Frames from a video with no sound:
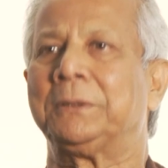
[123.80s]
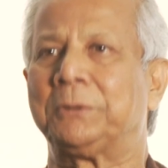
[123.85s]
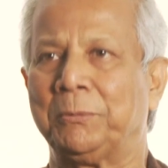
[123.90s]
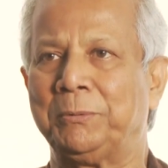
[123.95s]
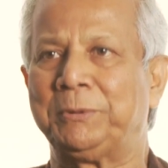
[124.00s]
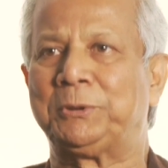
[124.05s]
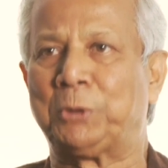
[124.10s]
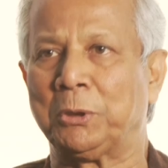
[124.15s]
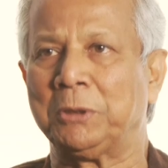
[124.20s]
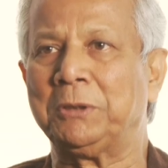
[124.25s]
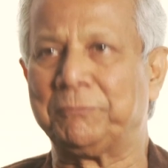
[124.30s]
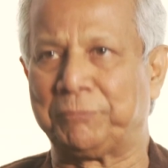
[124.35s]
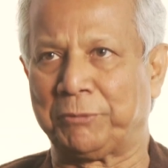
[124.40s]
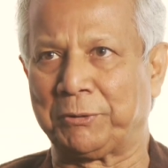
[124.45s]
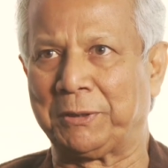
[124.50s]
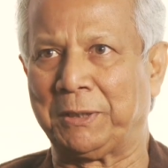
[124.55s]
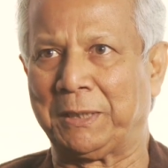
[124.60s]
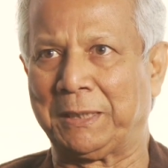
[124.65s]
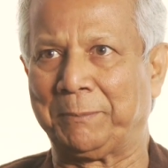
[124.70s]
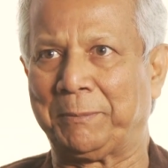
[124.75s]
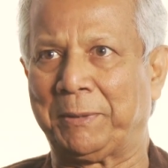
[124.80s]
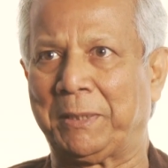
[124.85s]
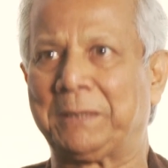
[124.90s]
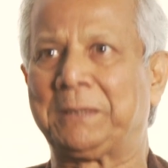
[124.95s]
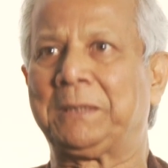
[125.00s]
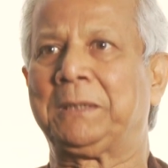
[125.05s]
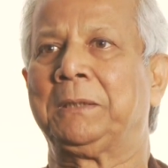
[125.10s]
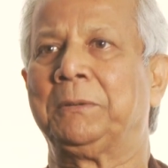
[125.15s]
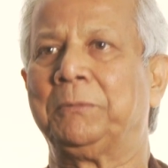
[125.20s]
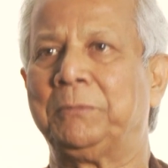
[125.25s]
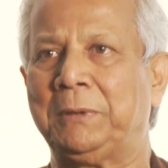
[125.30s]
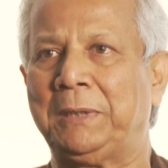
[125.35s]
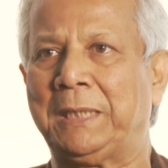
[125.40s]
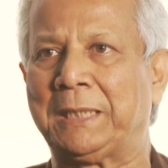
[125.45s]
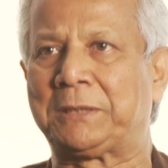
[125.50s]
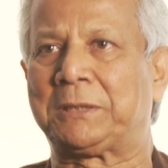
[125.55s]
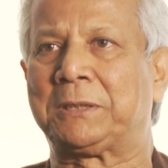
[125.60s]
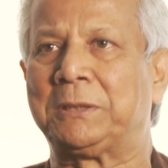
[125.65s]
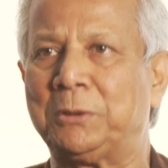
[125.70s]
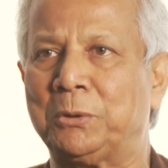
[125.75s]
So we shouldn't forget about it.
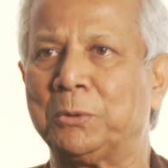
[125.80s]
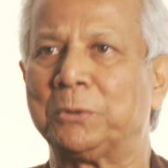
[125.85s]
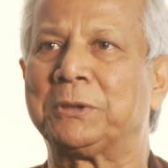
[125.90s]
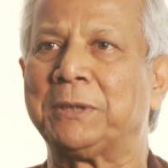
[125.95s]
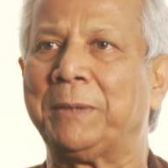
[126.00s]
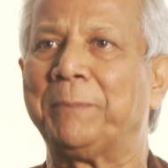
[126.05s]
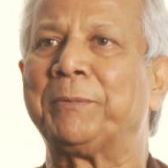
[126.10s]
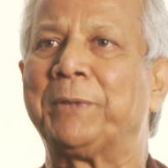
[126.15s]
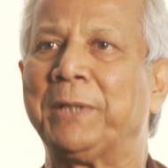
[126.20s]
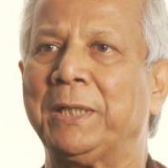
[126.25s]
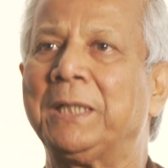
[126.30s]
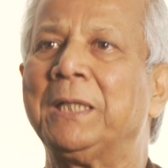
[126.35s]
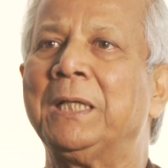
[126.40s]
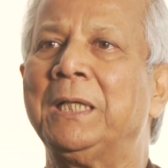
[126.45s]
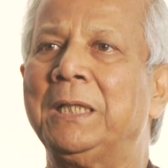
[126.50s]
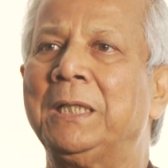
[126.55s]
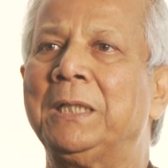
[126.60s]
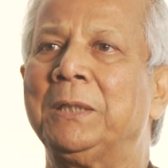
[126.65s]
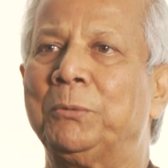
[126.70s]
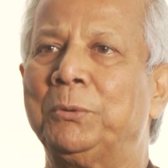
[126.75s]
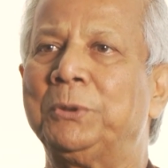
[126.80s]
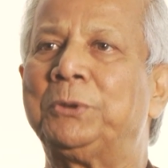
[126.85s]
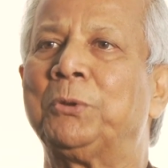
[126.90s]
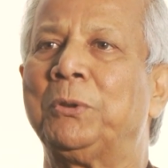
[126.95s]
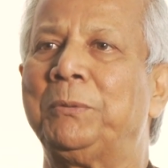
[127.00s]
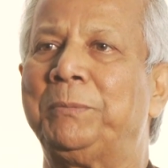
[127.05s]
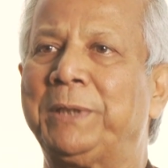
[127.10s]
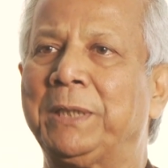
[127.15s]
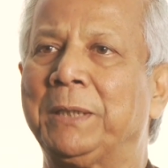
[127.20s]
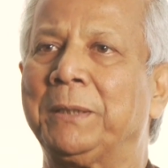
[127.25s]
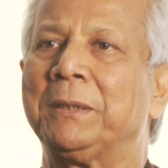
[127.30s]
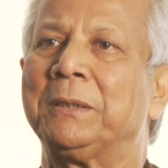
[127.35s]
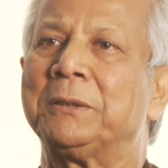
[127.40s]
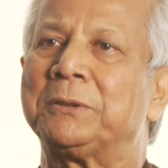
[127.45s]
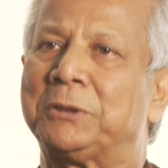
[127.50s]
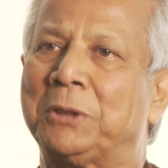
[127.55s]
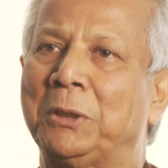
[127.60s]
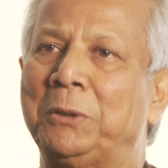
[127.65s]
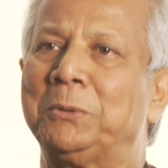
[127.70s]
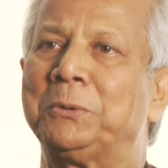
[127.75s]
Let's do something which will be a
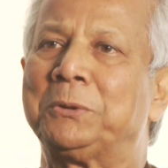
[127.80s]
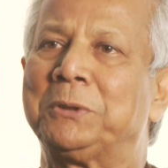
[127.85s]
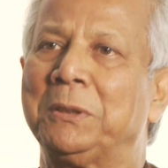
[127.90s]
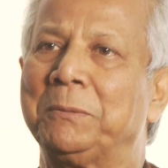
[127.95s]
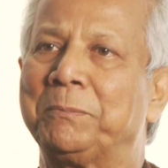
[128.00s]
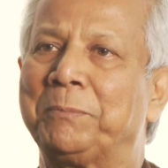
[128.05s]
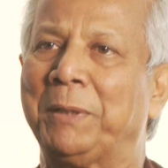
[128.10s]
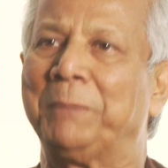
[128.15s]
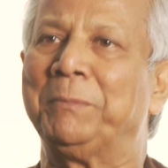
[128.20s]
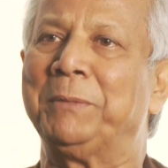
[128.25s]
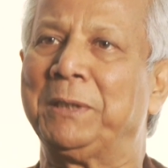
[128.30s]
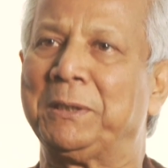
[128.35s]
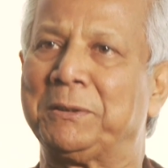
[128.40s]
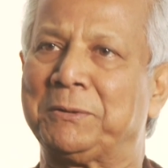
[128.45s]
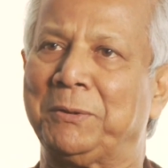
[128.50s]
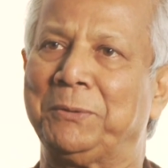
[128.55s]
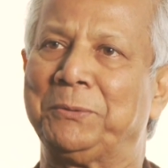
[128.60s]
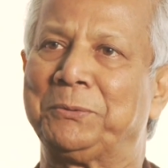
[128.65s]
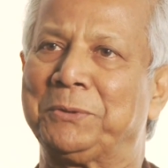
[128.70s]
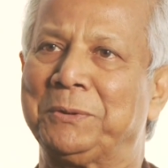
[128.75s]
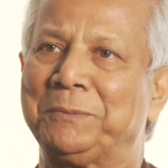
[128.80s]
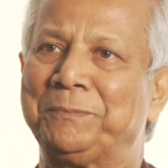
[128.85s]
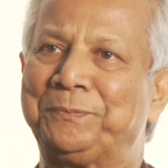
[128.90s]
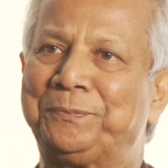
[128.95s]
solution, permanent solution.